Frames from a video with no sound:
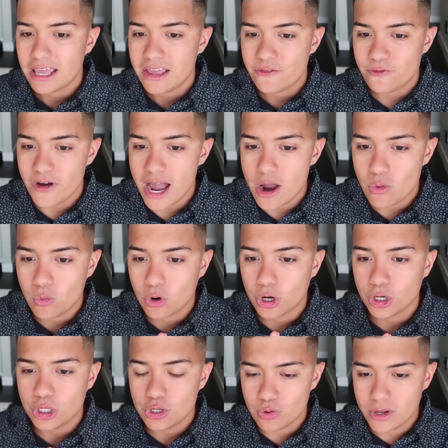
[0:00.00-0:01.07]
if I
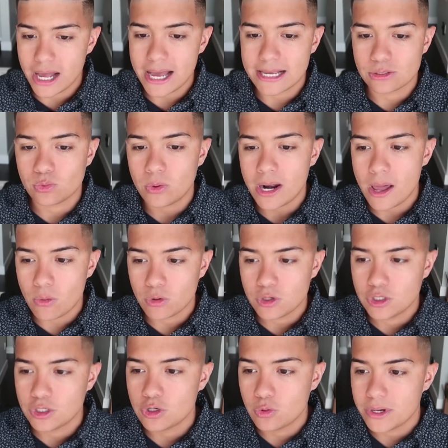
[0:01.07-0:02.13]
were you guys, what I
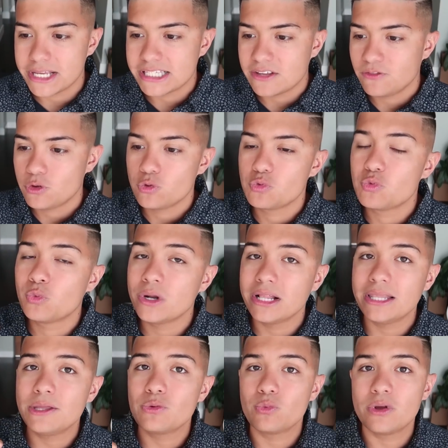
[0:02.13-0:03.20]
would do is, if you
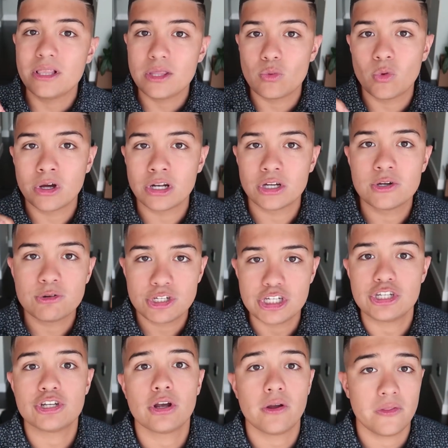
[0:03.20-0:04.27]
really, really want a
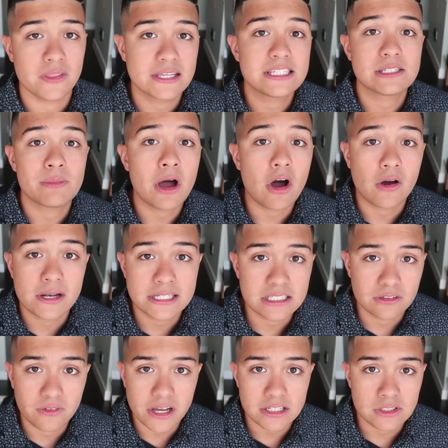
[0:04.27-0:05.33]
Gucci shirt, and this is my
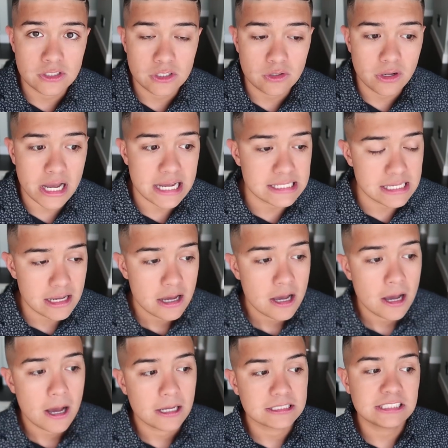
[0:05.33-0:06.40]
honest advice to you guys,
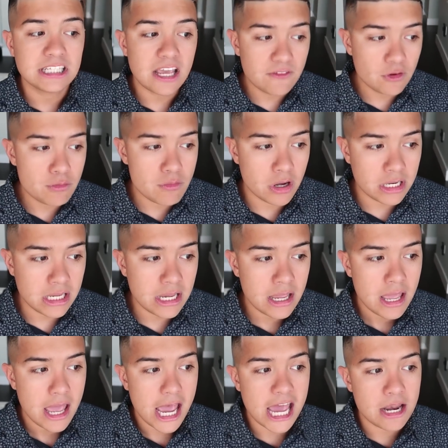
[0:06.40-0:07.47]
save your
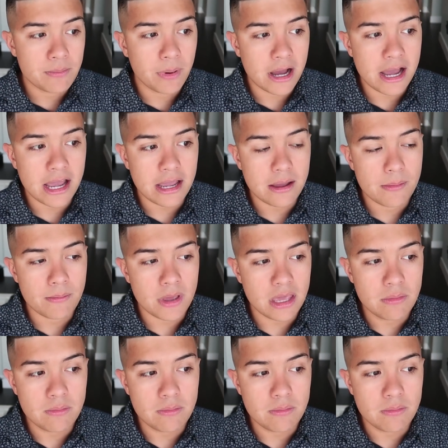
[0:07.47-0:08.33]
money and buy